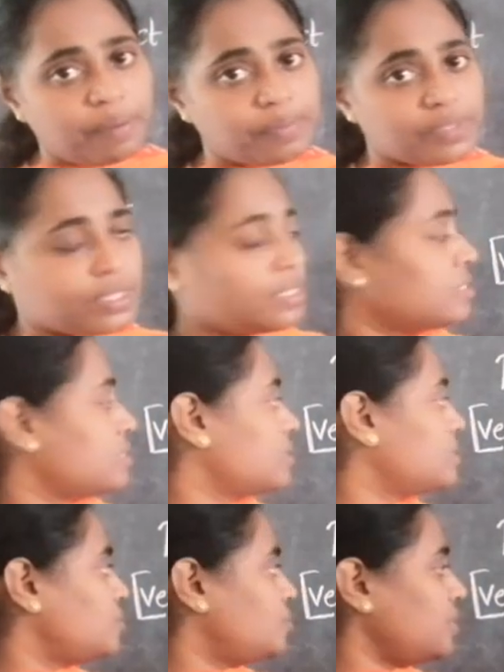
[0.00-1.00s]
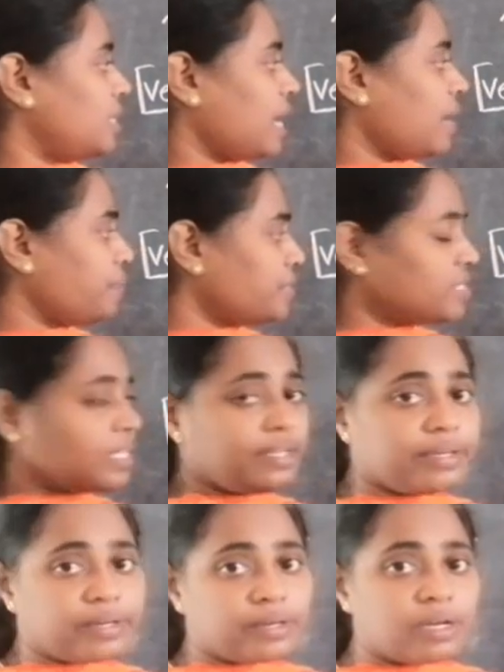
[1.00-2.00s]
capital letter. G capital
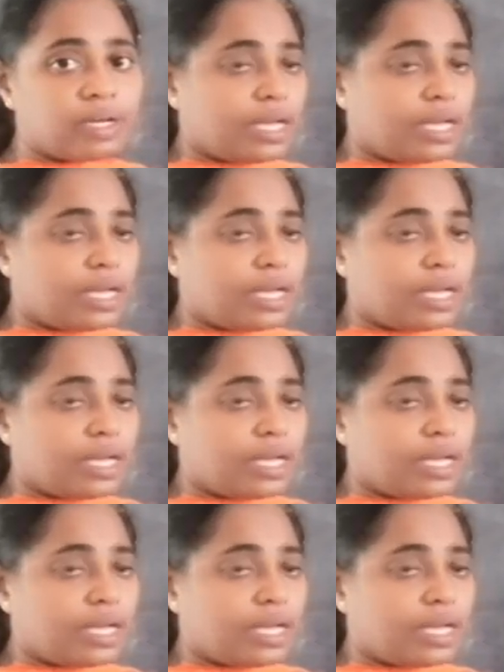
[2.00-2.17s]
here.